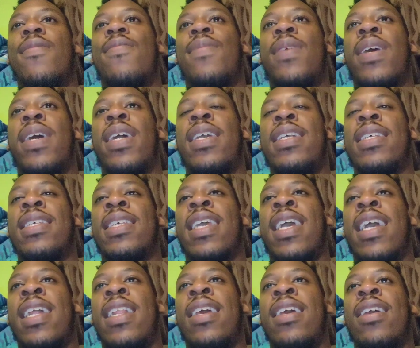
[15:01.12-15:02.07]
that he's
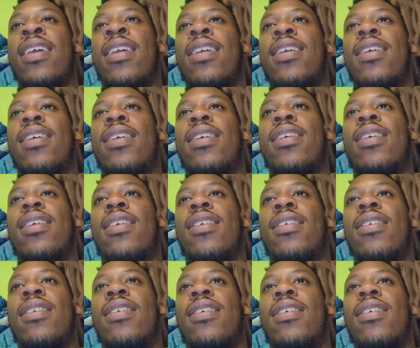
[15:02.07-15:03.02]
gaining
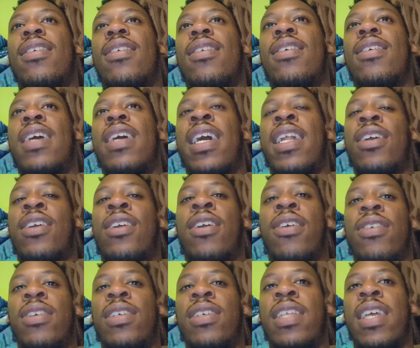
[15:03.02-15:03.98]
at the
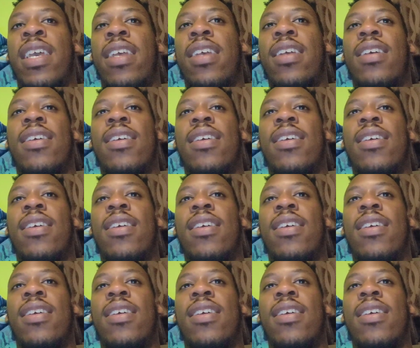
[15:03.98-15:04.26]
current state.